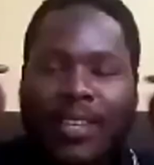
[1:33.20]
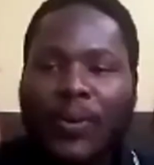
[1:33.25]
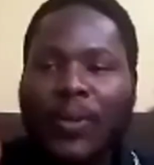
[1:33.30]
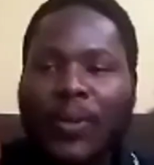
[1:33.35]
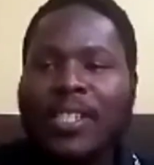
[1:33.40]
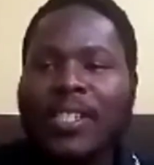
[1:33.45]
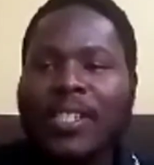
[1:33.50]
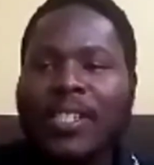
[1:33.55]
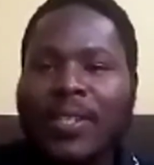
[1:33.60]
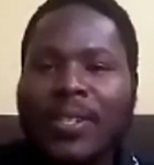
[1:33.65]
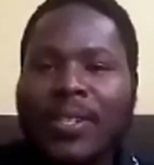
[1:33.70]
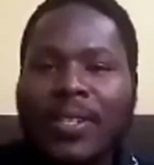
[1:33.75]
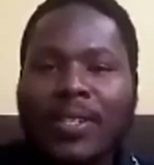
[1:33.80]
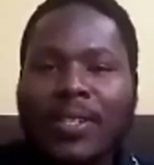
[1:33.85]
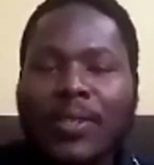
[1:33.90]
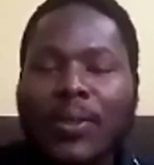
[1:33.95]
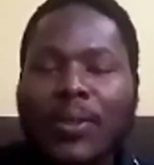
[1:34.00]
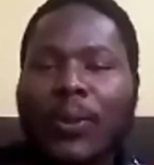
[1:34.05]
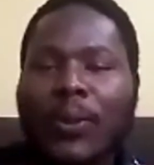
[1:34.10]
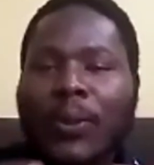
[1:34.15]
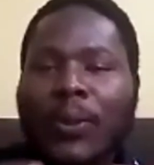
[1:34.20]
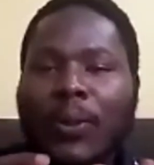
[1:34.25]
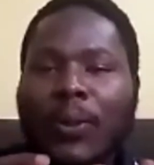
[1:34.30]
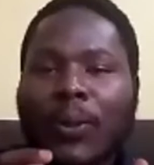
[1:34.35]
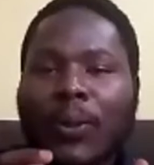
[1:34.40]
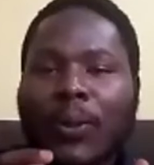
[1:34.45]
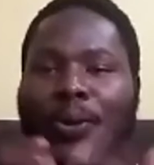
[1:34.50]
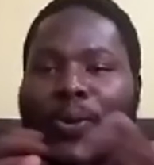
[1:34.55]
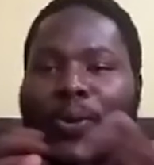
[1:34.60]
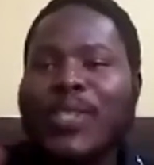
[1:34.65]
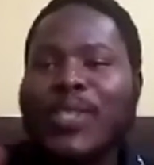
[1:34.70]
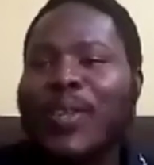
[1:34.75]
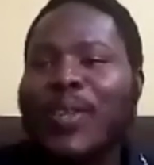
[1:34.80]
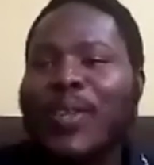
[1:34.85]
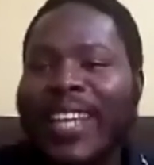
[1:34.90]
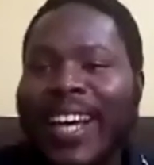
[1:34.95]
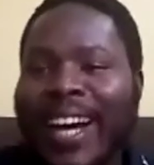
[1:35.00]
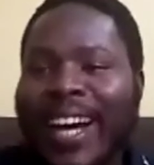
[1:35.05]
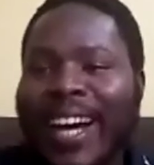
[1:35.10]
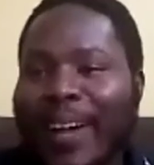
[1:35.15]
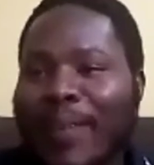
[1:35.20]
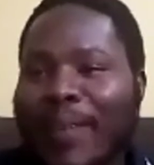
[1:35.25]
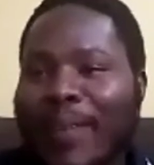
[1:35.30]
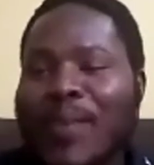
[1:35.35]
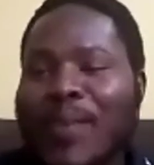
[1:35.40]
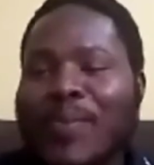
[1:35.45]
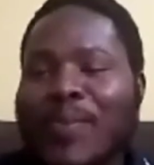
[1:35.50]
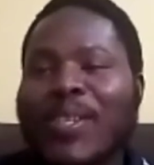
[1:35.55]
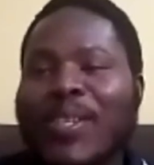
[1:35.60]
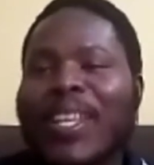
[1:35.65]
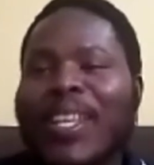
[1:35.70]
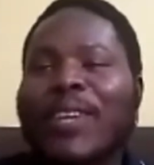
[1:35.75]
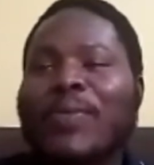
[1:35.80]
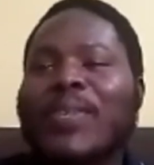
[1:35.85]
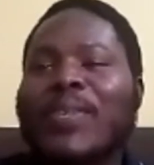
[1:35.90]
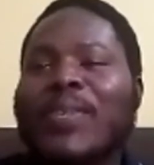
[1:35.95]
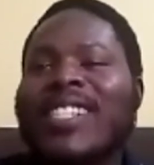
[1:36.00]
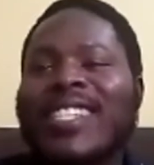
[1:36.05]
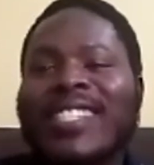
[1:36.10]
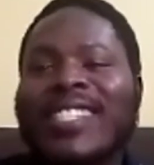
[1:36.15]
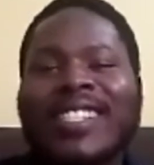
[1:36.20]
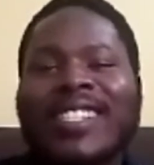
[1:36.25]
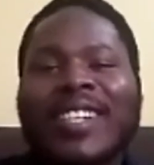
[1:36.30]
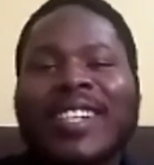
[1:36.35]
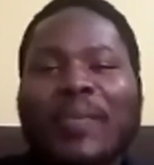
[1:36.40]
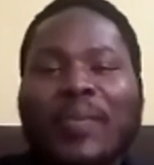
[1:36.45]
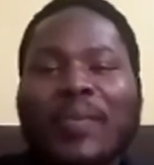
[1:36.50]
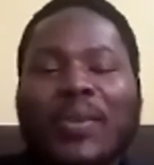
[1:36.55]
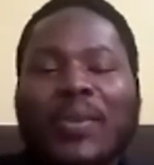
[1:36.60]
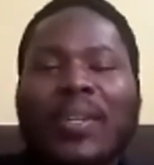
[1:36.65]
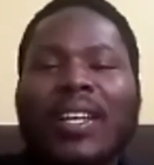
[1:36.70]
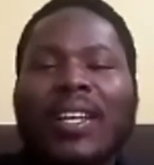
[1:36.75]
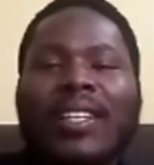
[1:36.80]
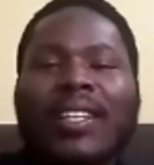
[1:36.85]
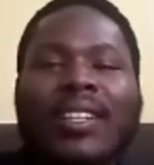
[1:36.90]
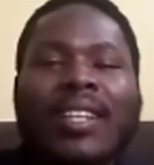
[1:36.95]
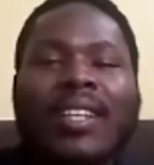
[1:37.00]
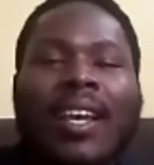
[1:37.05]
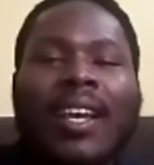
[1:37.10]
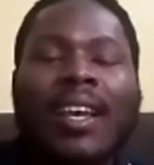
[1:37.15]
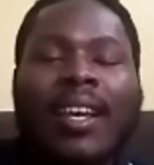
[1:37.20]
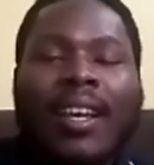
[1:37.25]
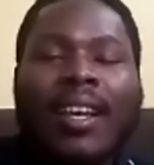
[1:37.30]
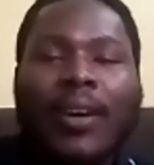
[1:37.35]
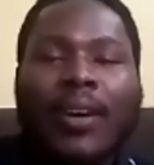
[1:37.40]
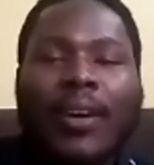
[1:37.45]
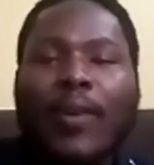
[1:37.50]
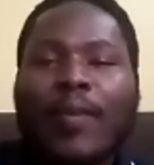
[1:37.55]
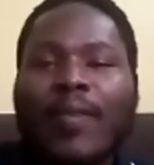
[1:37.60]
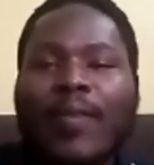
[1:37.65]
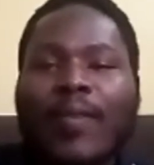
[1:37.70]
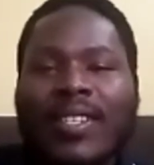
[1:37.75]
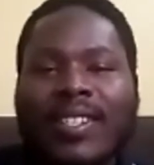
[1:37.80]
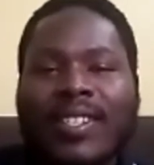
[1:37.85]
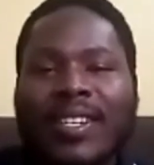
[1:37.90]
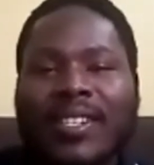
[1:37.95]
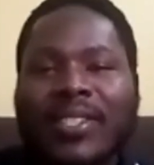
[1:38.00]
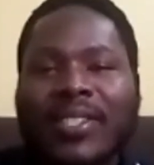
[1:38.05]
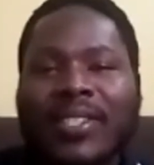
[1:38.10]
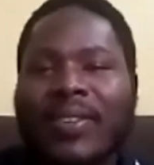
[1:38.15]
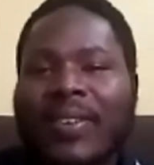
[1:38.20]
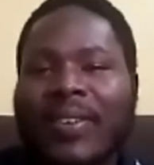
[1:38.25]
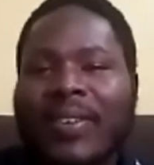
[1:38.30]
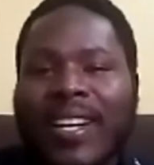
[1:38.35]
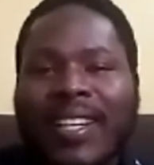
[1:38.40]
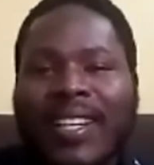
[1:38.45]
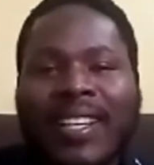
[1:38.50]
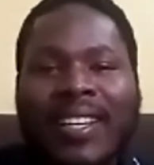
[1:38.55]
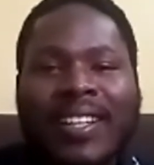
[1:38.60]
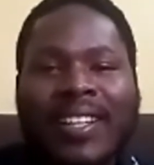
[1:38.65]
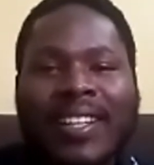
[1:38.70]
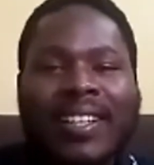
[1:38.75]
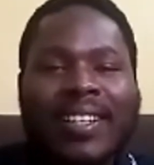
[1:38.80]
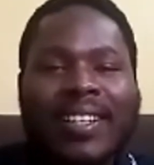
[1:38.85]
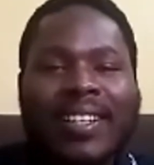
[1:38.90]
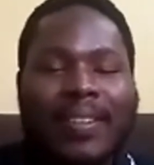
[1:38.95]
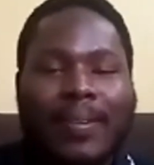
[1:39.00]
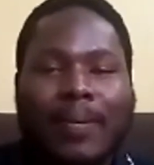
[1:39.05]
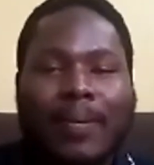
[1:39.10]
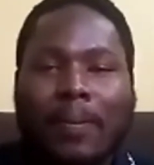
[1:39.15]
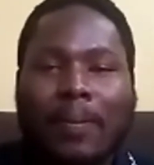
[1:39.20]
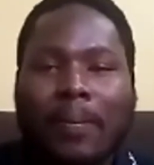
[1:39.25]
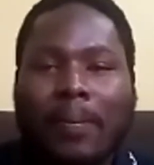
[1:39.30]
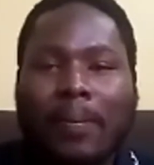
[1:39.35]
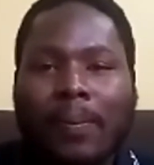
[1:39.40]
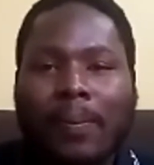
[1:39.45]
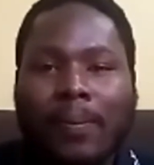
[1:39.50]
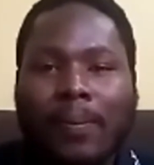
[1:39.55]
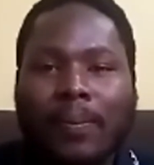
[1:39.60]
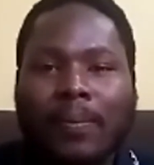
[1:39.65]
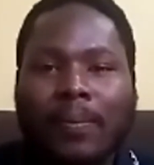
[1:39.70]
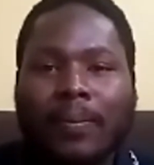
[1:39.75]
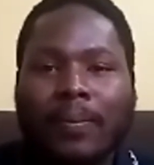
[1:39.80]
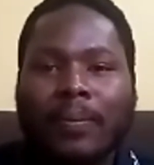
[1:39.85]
question. So, who's on the album? So that we just jump to that conversation right there. On the